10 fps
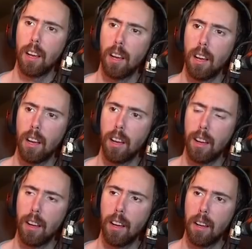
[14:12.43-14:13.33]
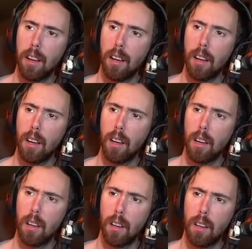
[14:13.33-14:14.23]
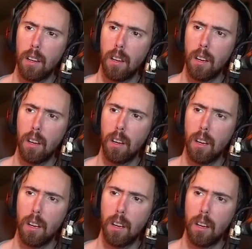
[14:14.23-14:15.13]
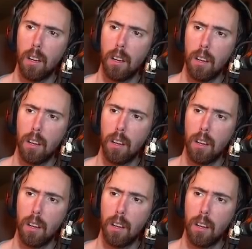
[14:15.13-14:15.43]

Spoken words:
This person isn't speaking.